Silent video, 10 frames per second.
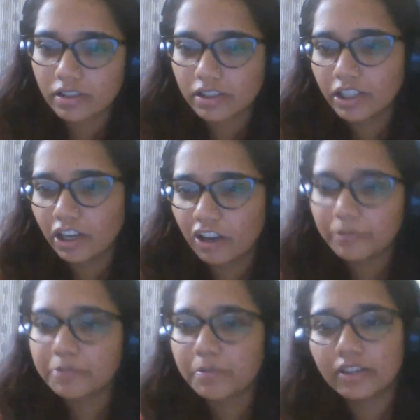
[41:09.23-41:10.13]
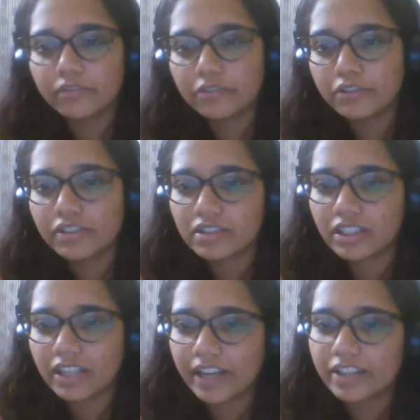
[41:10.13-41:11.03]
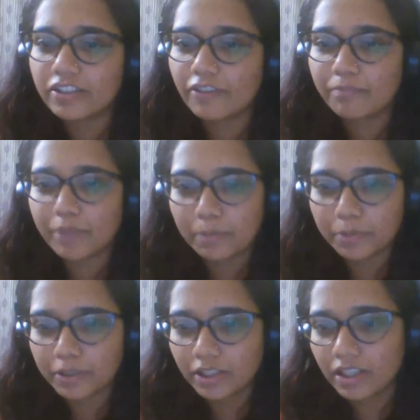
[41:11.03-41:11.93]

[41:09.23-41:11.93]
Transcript: the government may influence the diets of people